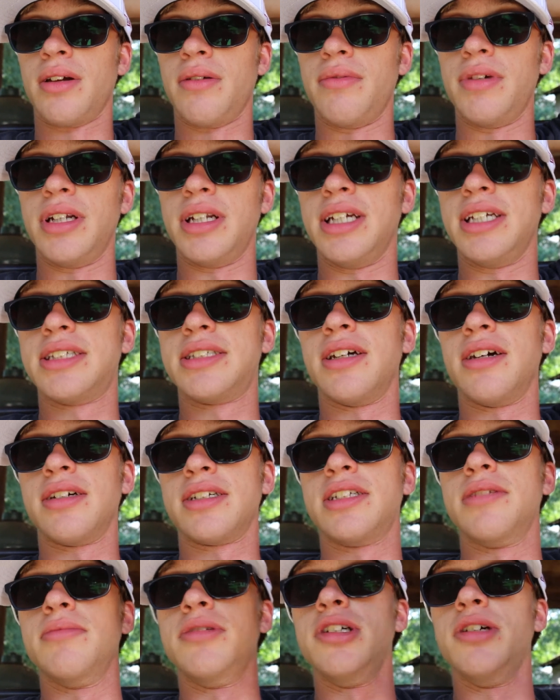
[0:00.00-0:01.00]
When He
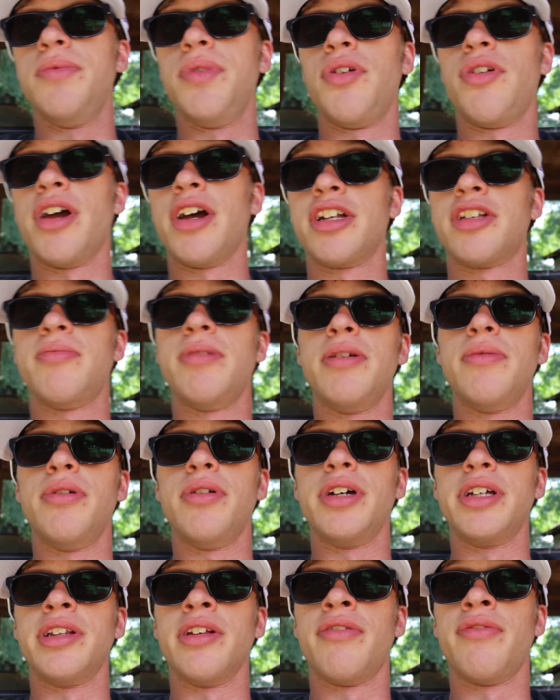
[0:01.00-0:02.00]
starts to move, you have to be willing to